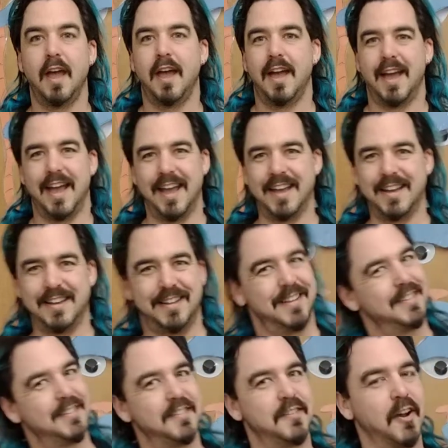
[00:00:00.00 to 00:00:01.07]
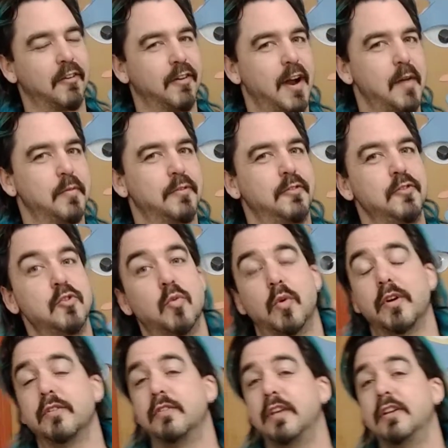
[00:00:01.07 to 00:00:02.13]
Hey, it's Doug Robertson, your
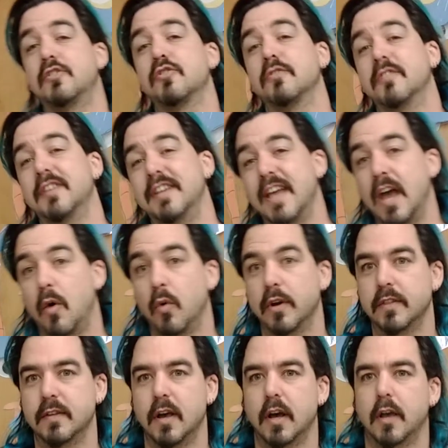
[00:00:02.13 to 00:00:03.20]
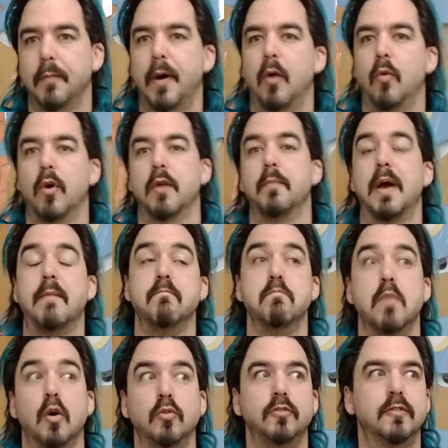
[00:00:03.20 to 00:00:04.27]
weird teacher, and today I want to talk about one of my
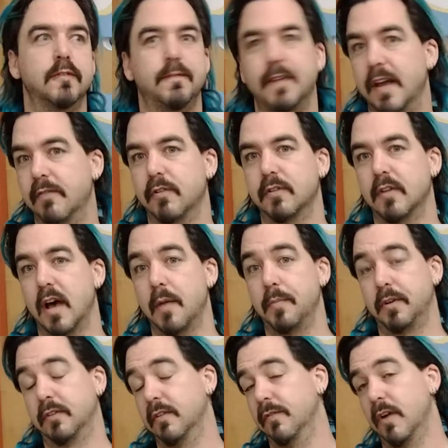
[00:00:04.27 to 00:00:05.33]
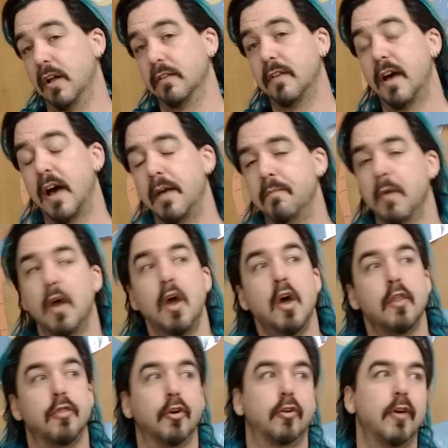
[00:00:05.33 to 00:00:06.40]
most favorite topics of all time,
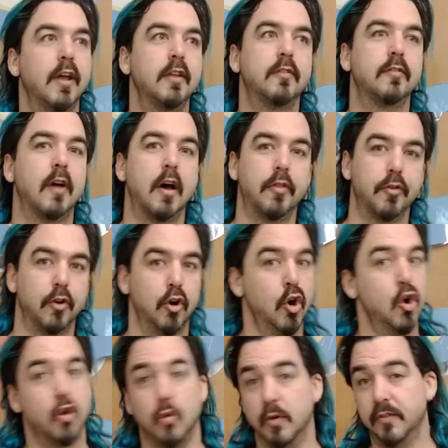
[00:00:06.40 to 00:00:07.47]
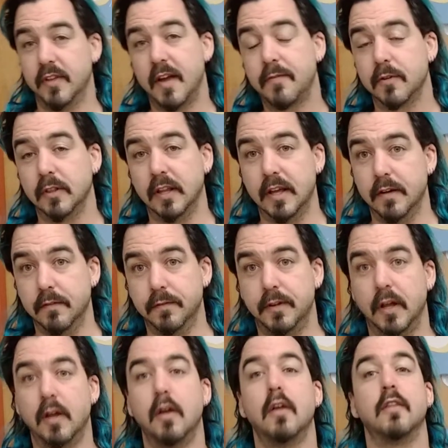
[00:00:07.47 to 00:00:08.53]
the greatest author who has ever lived,
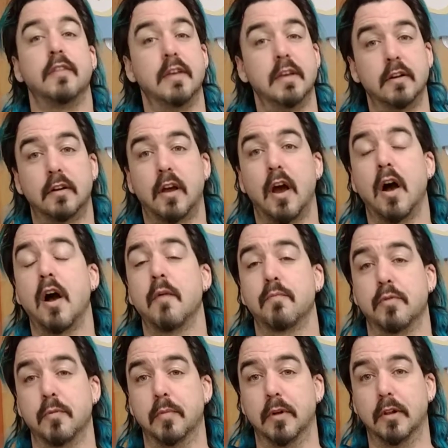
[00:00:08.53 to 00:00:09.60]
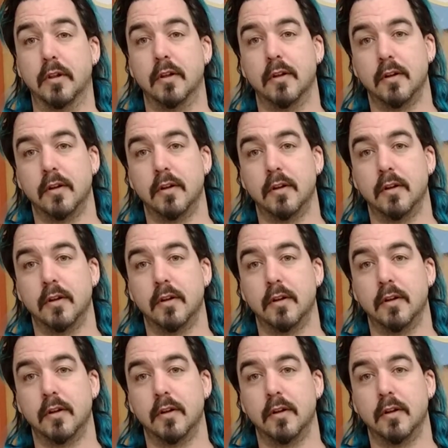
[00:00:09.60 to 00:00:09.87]
the incomparable